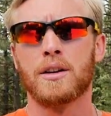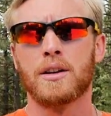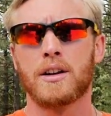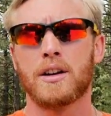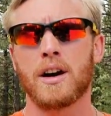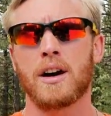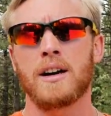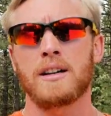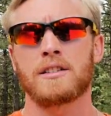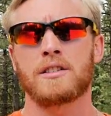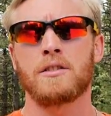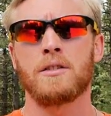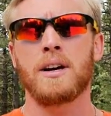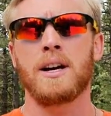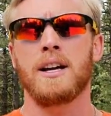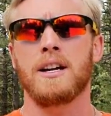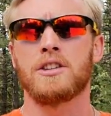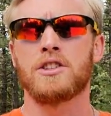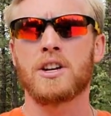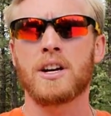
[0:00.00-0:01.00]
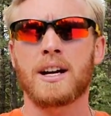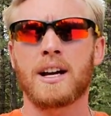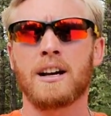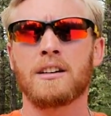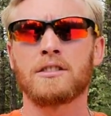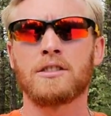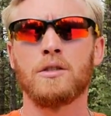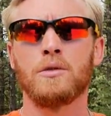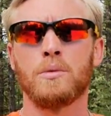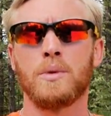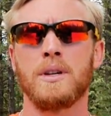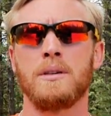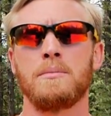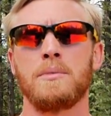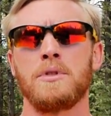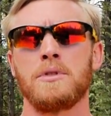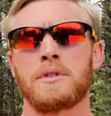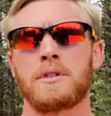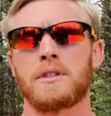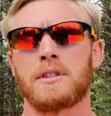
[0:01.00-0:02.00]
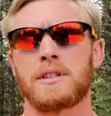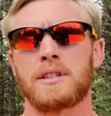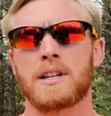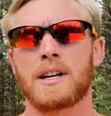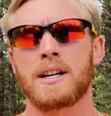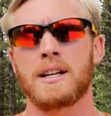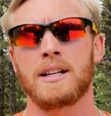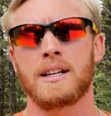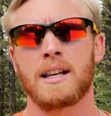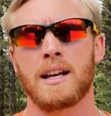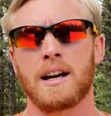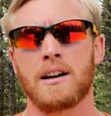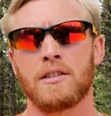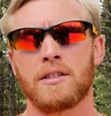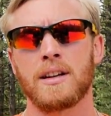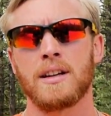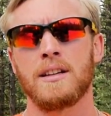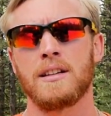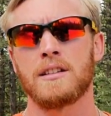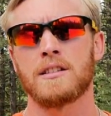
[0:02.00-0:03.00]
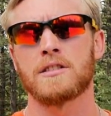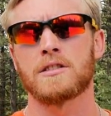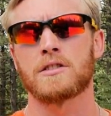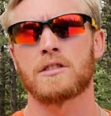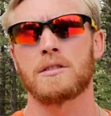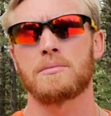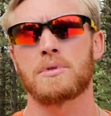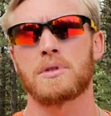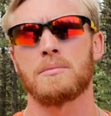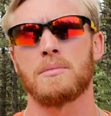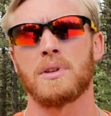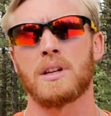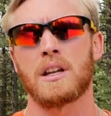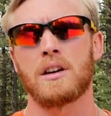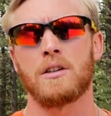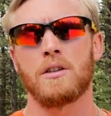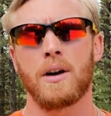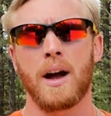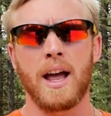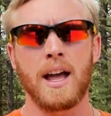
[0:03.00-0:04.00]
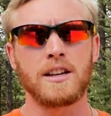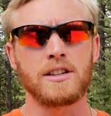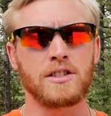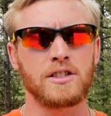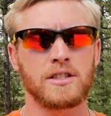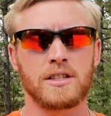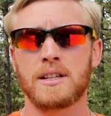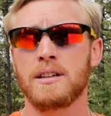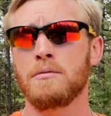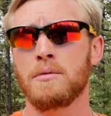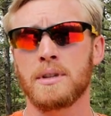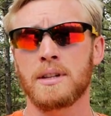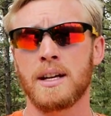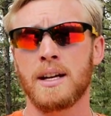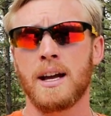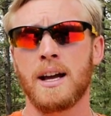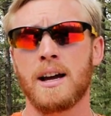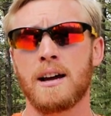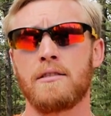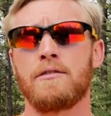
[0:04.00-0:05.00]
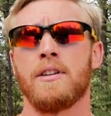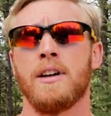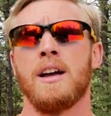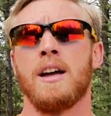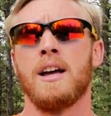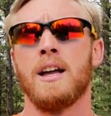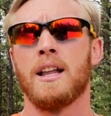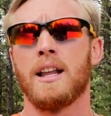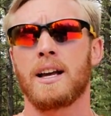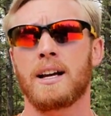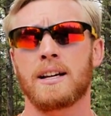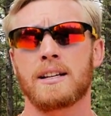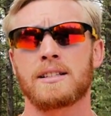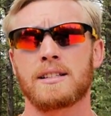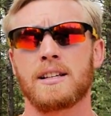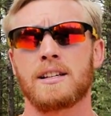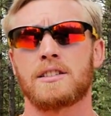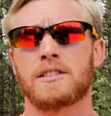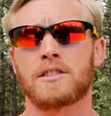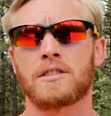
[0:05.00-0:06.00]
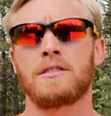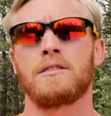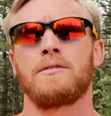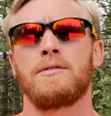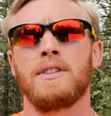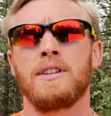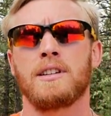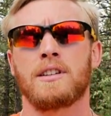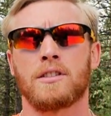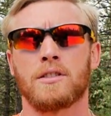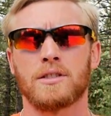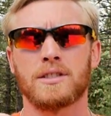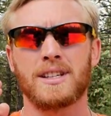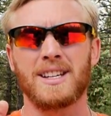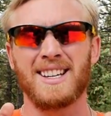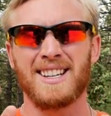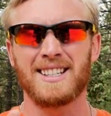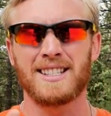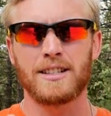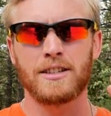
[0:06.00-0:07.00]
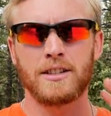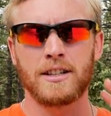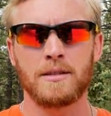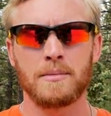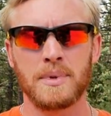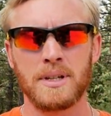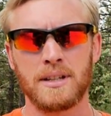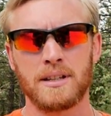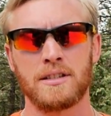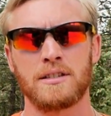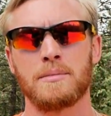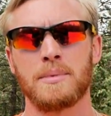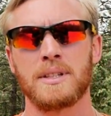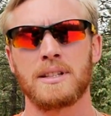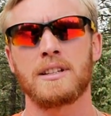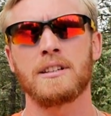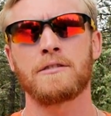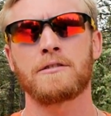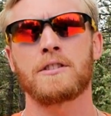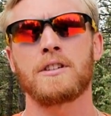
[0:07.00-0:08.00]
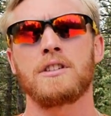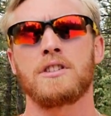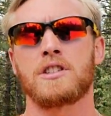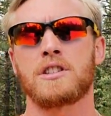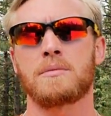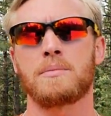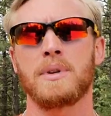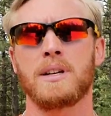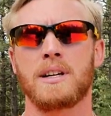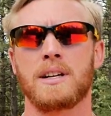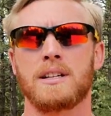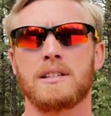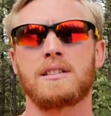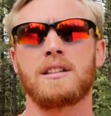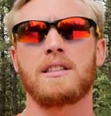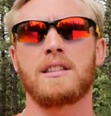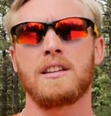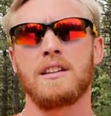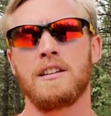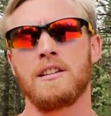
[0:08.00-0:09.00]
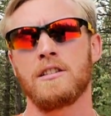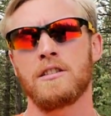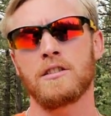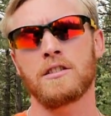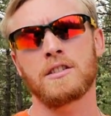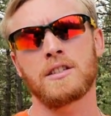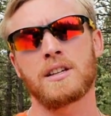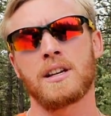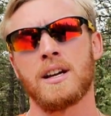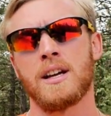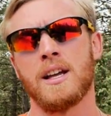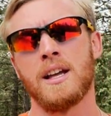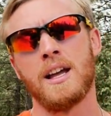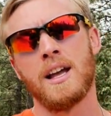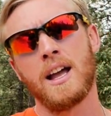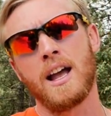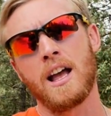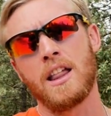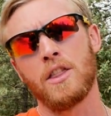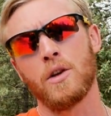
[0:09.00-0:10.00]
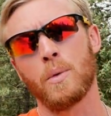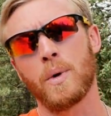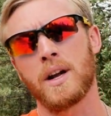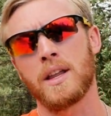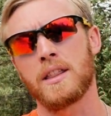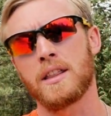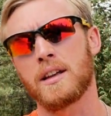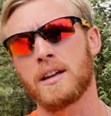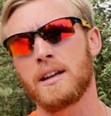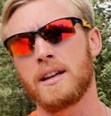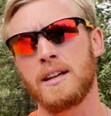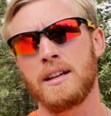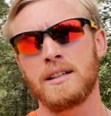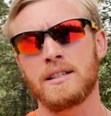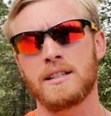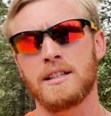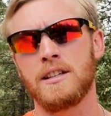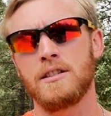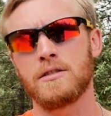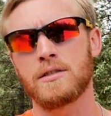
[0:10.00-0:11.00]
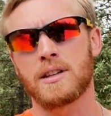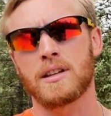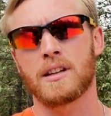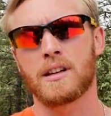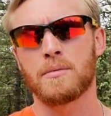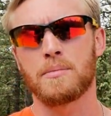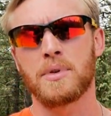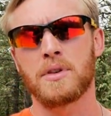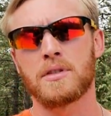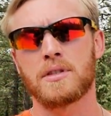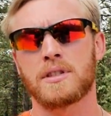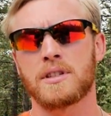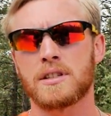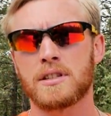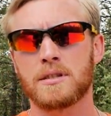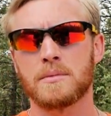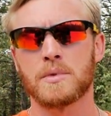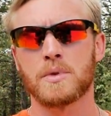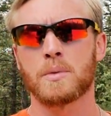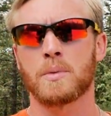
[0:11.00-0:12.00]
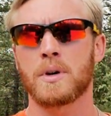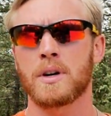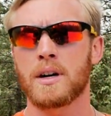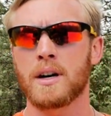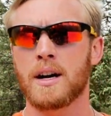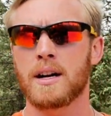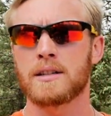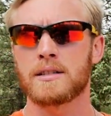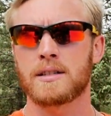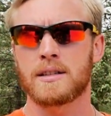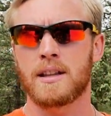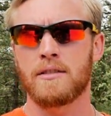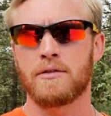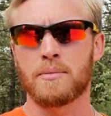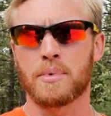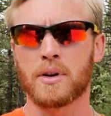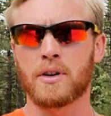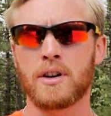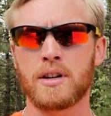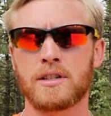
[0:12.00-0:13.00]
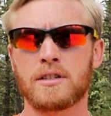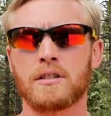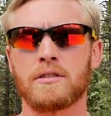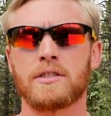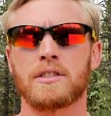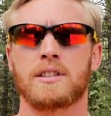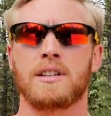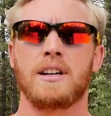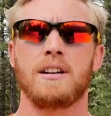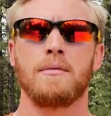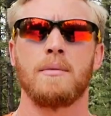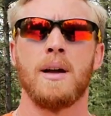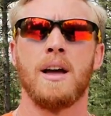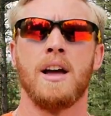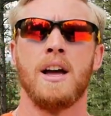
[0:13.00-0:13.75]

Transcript: Guys, go ahead, check out the Windbooster site down in the description below and see what they have. Like I said, certain vehicles, it is going to be a little bit different just because of the years and the way the ECUs and computer systems were as they've progressed over time.